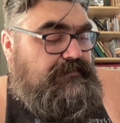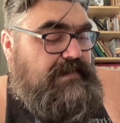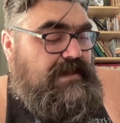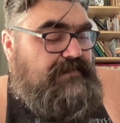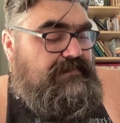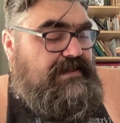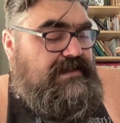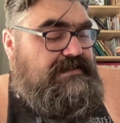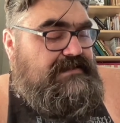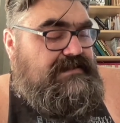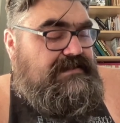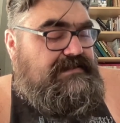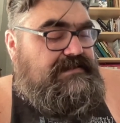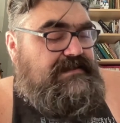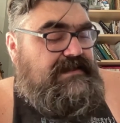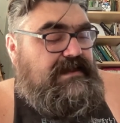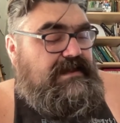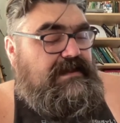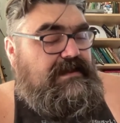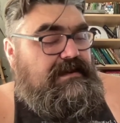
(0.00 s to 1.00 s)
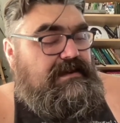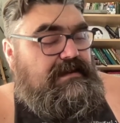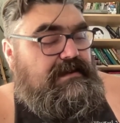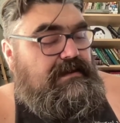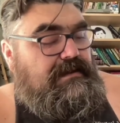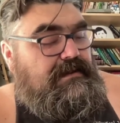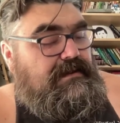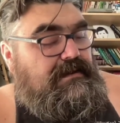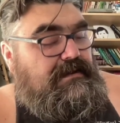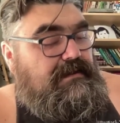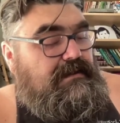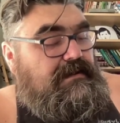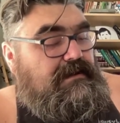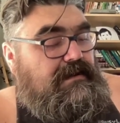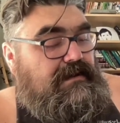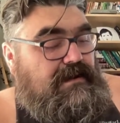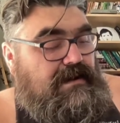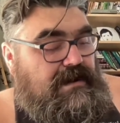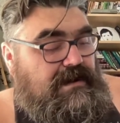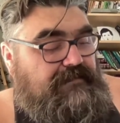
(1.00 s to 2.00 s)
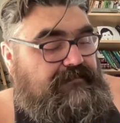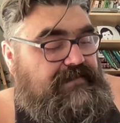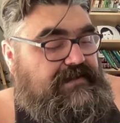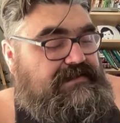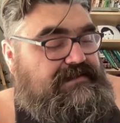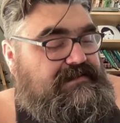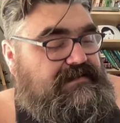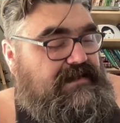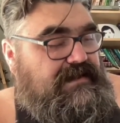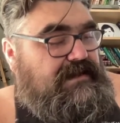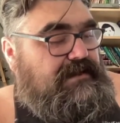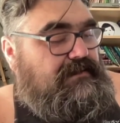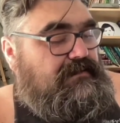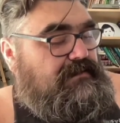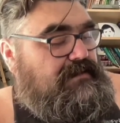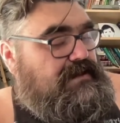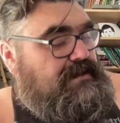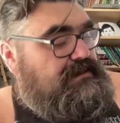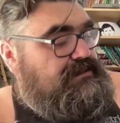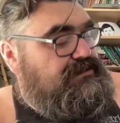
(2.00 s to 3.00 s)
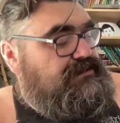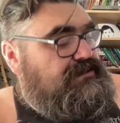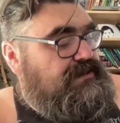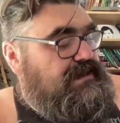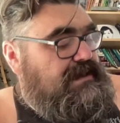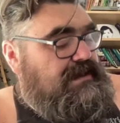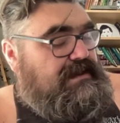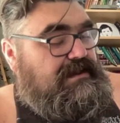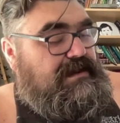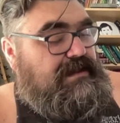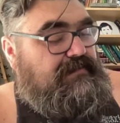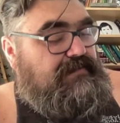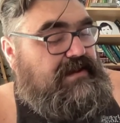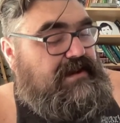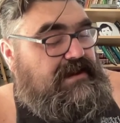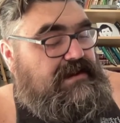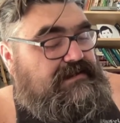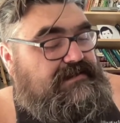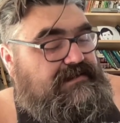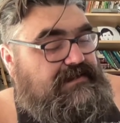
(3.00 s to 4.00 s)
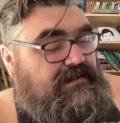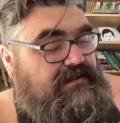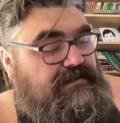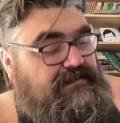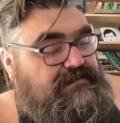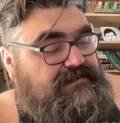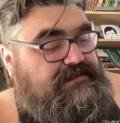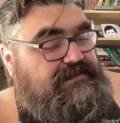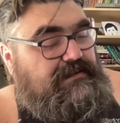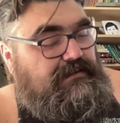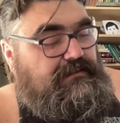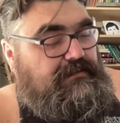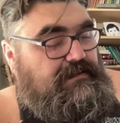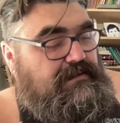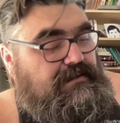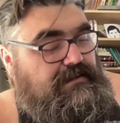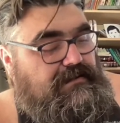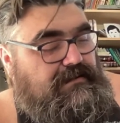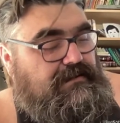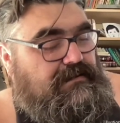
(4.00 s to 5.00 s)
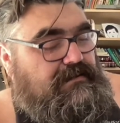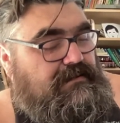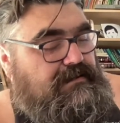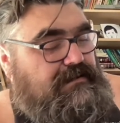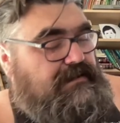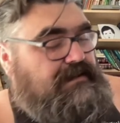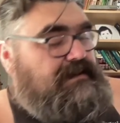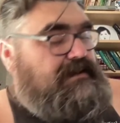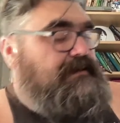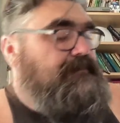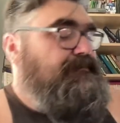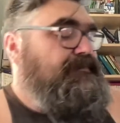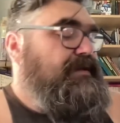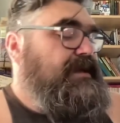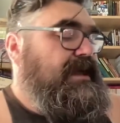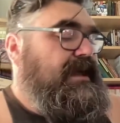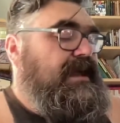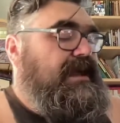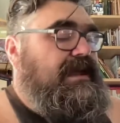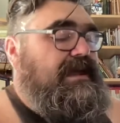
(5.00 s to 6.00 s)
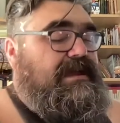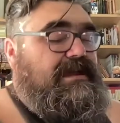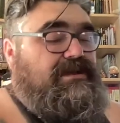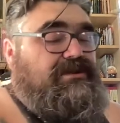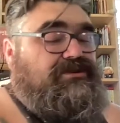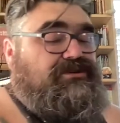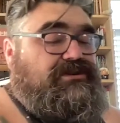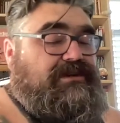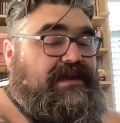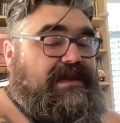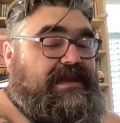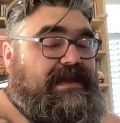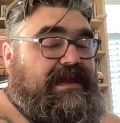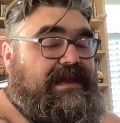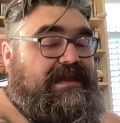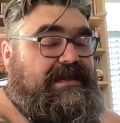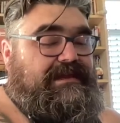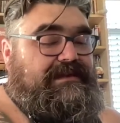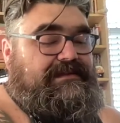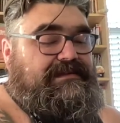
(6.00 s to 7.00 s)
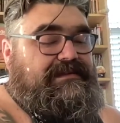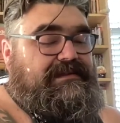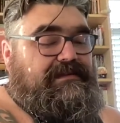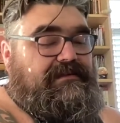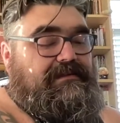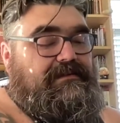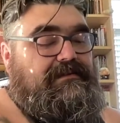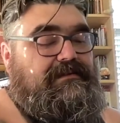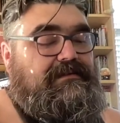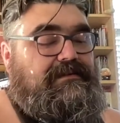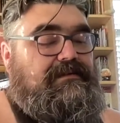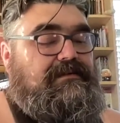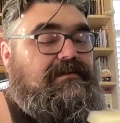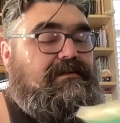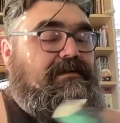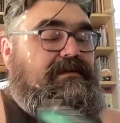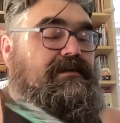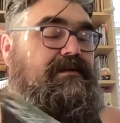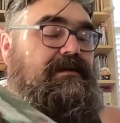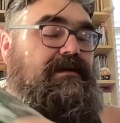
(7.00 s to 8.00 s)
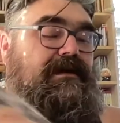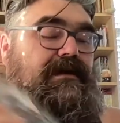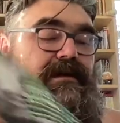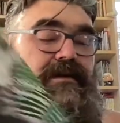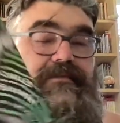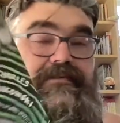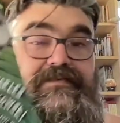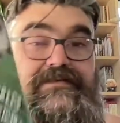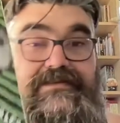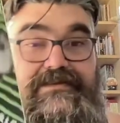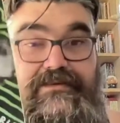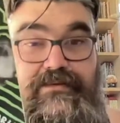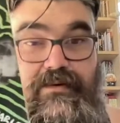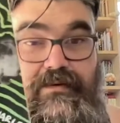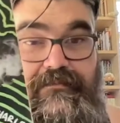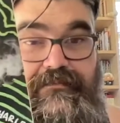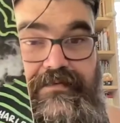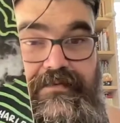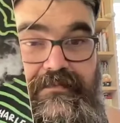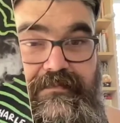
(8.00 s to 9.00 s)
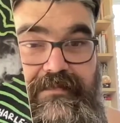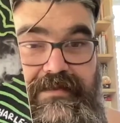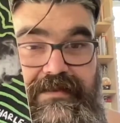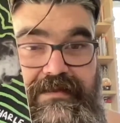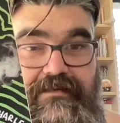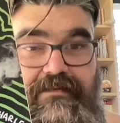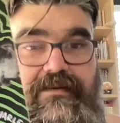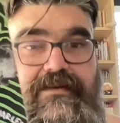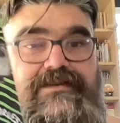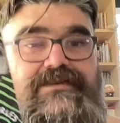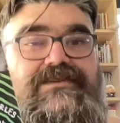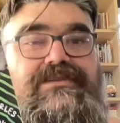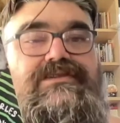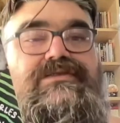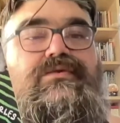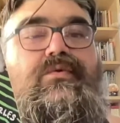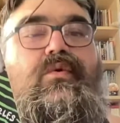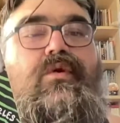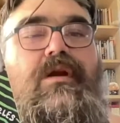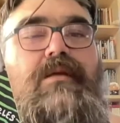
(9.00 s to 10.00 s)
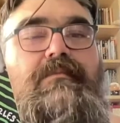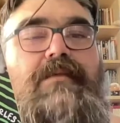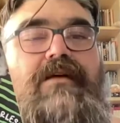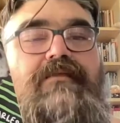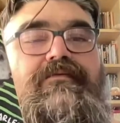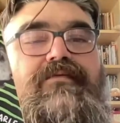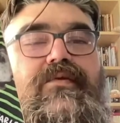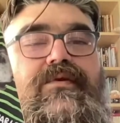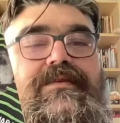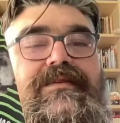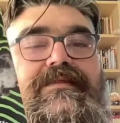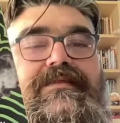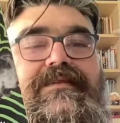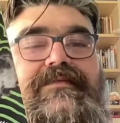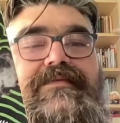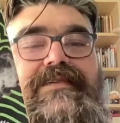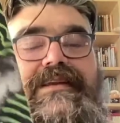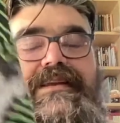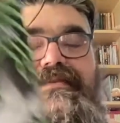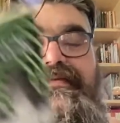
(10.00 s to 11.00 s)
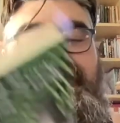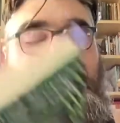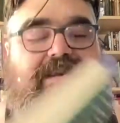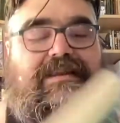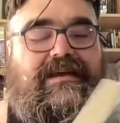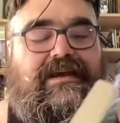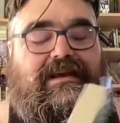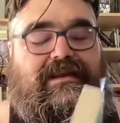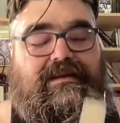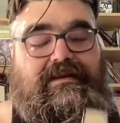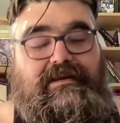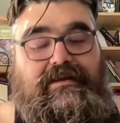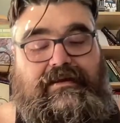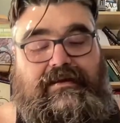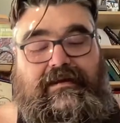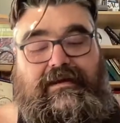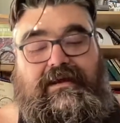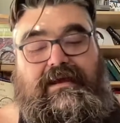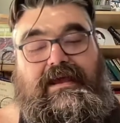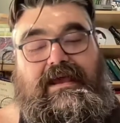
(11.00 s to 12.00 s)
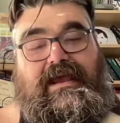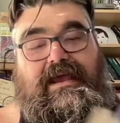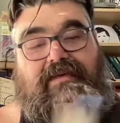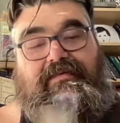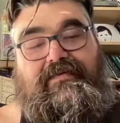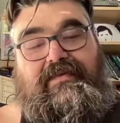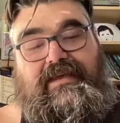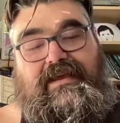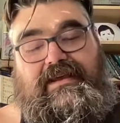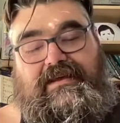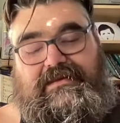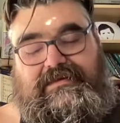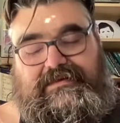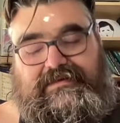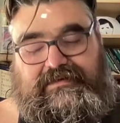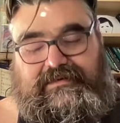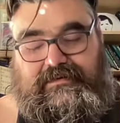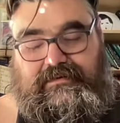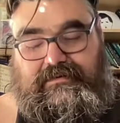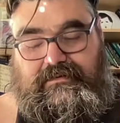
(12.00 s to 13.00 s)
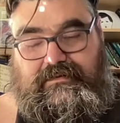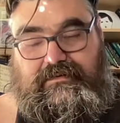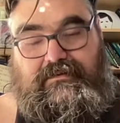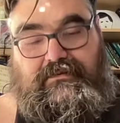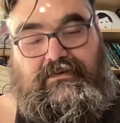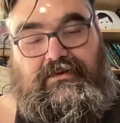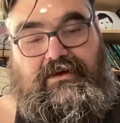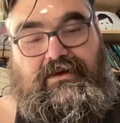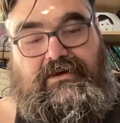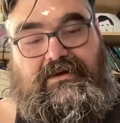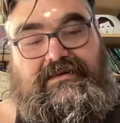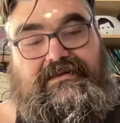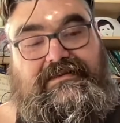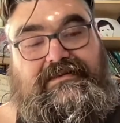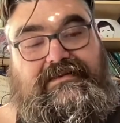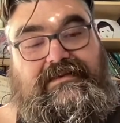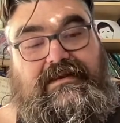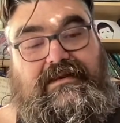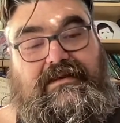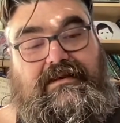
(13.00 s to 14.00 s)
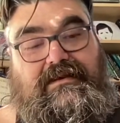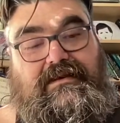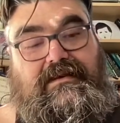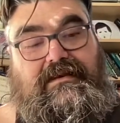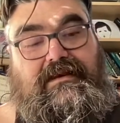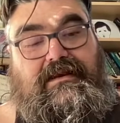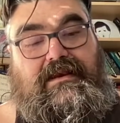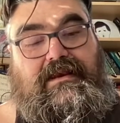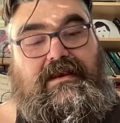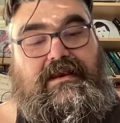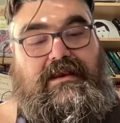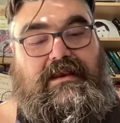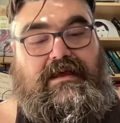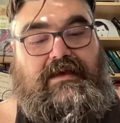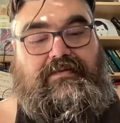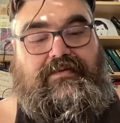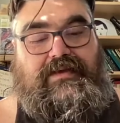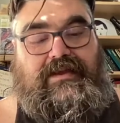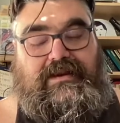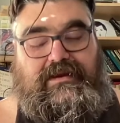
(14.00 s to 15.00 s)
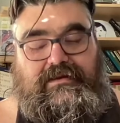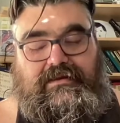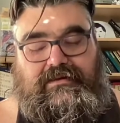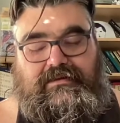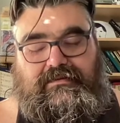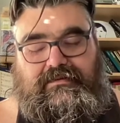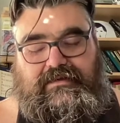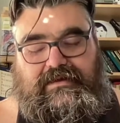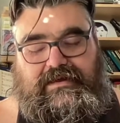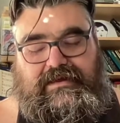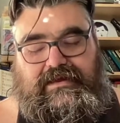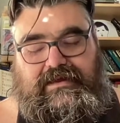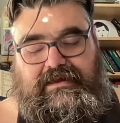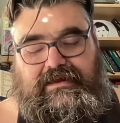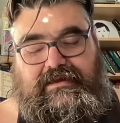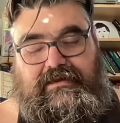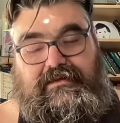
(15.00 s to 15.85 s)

This is in, obviously, Longshot, and then it's also on page 8 of Storm for the Living and the Dead. And this looks nothing like